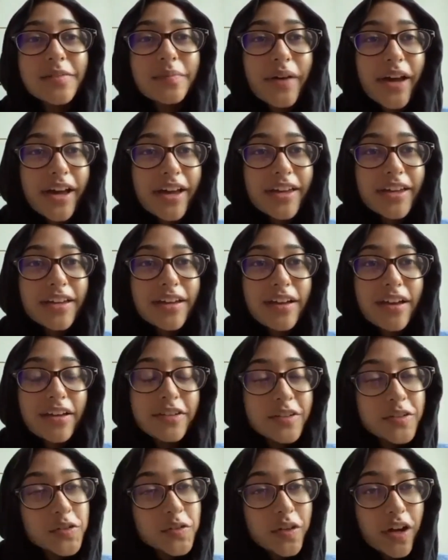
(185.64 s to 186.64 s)
My
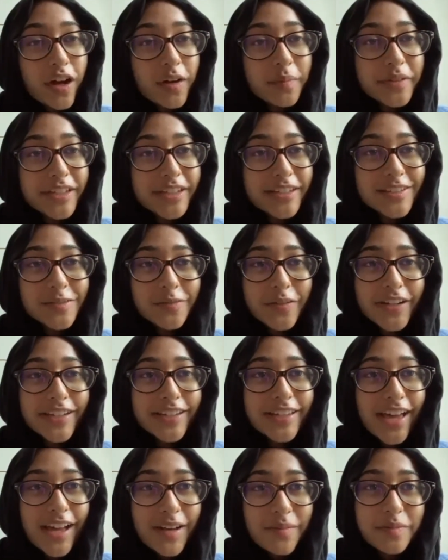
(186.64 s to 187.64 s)
unusual hobby is
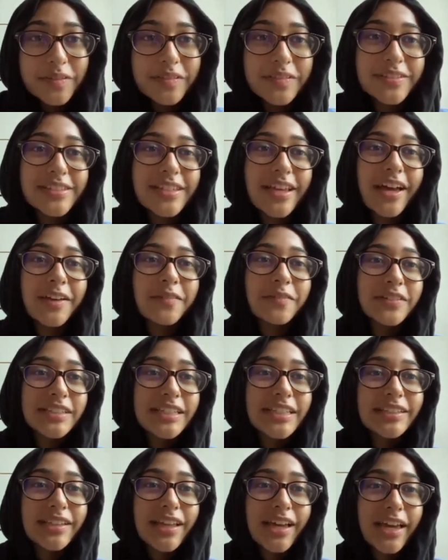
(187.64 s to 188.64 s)
rating apples. I
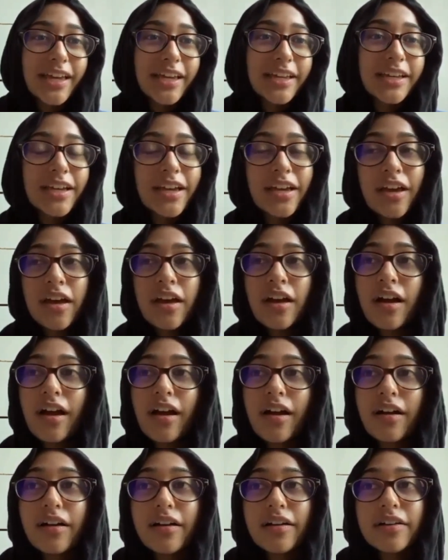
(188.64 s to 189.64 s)
really like
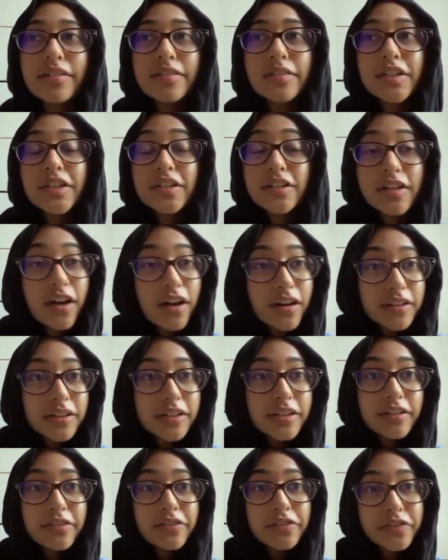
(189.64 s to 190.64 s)

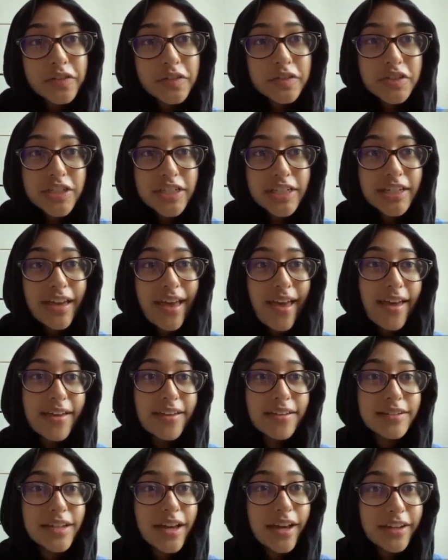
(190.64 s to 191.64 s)
Gala, Fuji,
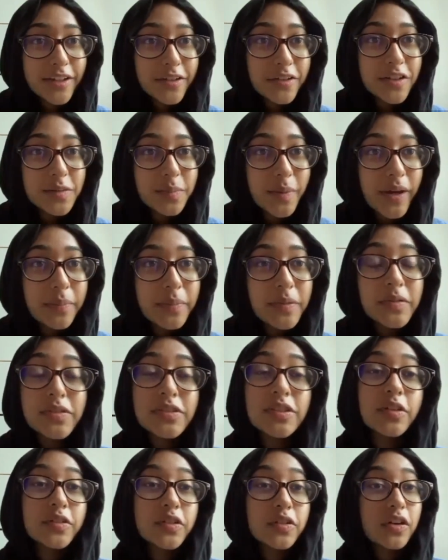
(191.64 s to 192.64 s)
and Honeycrisp apples.
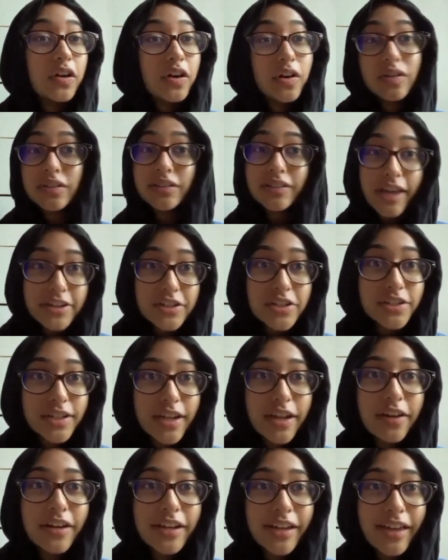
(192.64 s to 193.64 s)
Those are all
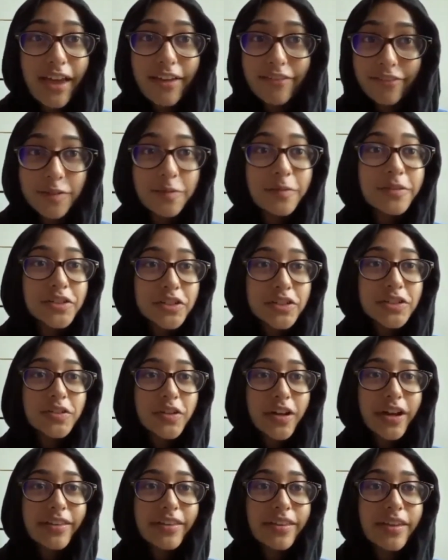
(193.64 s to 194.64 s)
legendary. Everyone should
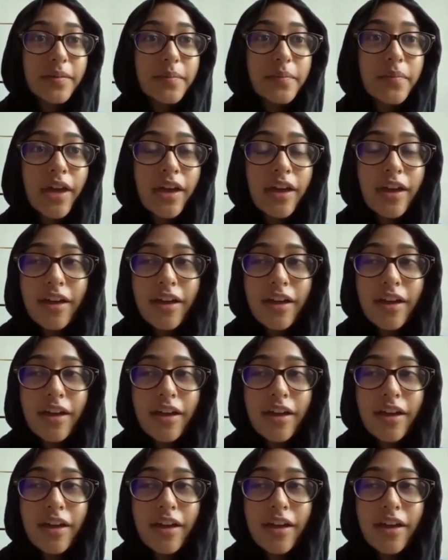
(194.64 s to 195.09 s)
try them.